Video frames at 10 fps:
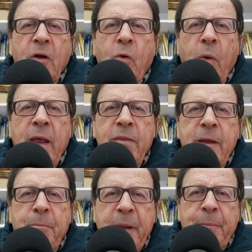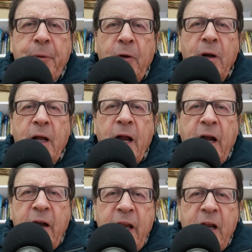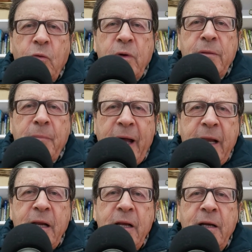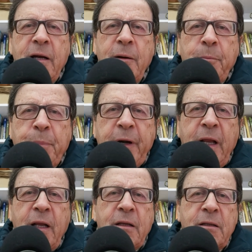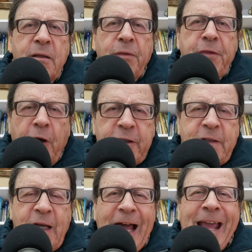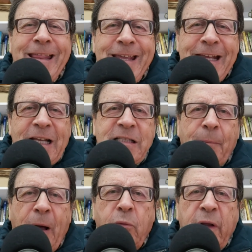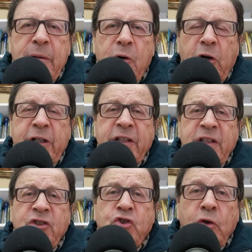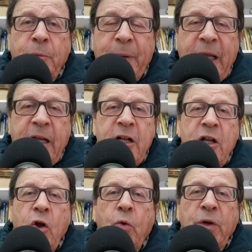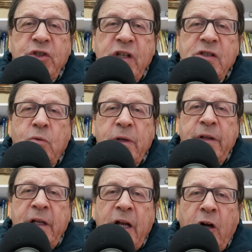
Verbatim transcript: when the people agree with my pre thought ideas about what democracy should be, which is what the